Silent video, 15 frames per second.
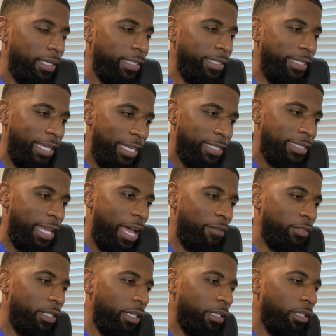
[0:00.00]
Yes,
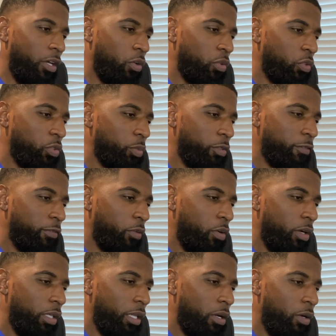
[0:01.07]
I've done locals
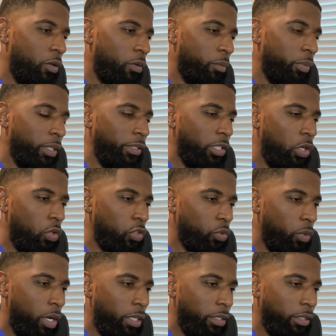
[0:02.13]
before alone, but those
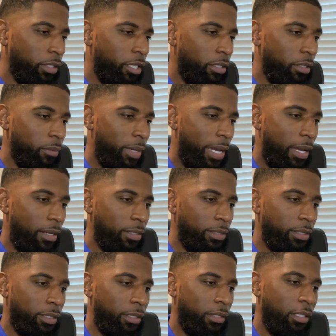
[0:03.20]
were under 30 miles
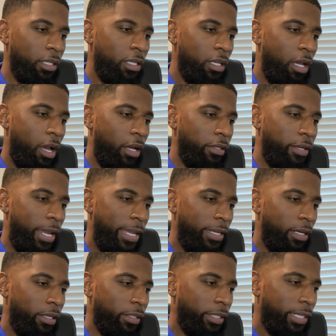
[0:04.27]
and under
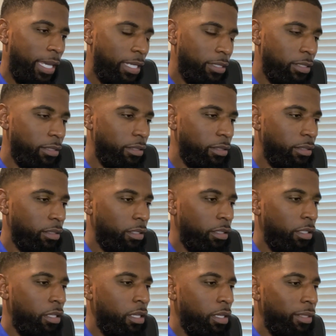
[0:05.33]
800 cases.
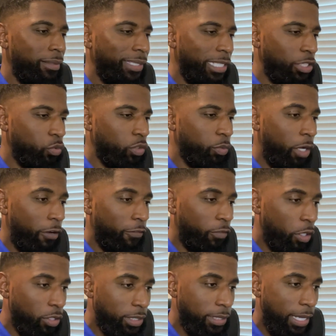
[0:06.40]
This was my
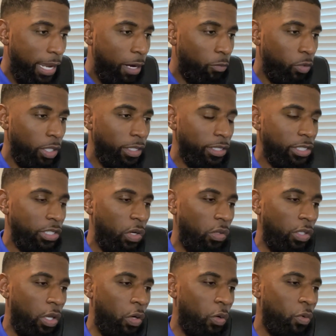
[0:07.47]
first time running
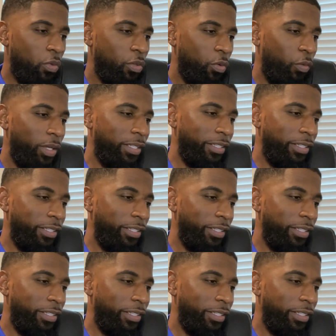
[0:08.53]
solo with